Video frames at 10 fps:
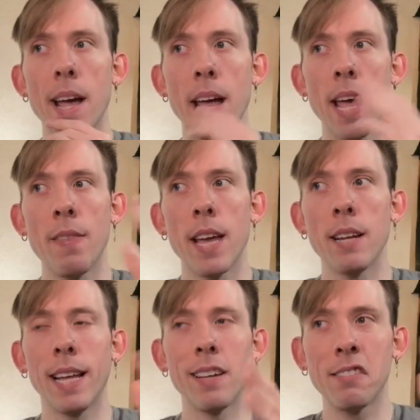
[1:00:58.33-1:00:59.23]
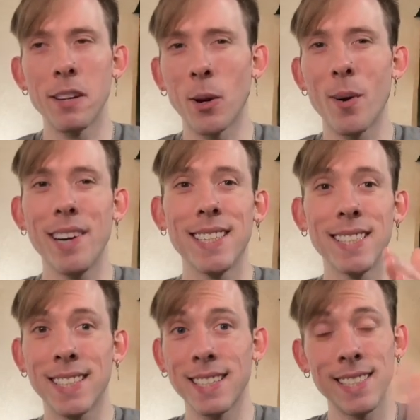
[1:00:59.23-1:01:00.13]
And then like Sun
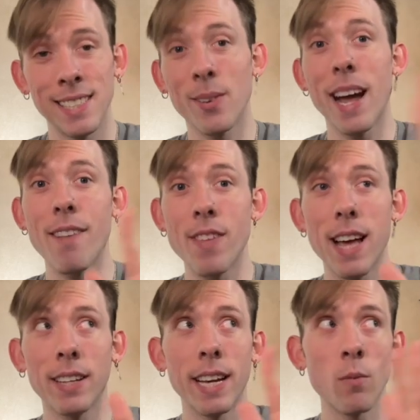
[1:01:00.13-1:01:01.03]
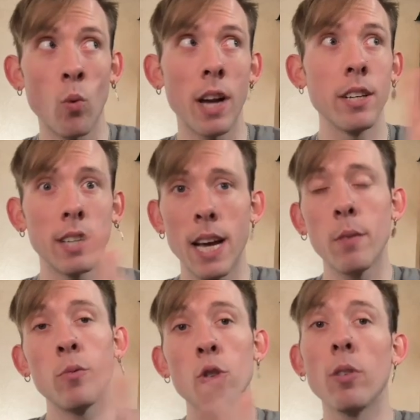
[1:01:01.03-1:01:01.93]
Aquarius can still have that like wanting to kind
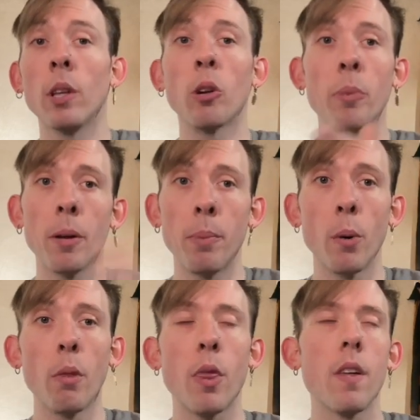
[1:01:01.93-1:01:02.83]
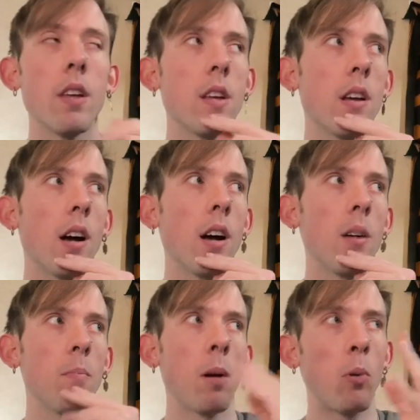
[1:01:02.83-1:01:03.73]
of do a little bit of both,
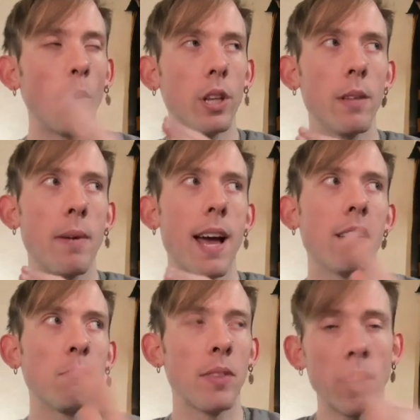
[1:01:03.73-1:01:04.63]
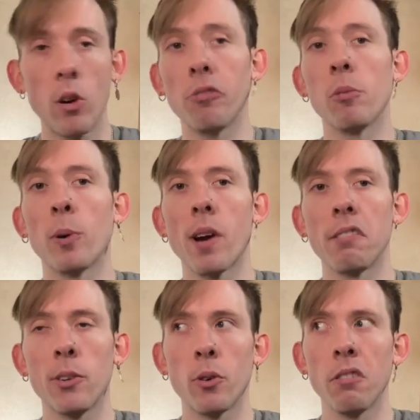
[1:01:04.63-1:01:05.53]
upholding the past, but then also
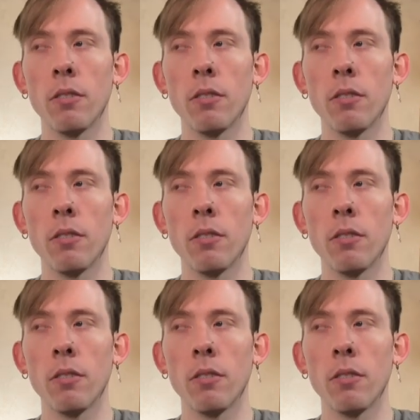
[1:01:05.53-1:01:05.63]
progressing towards the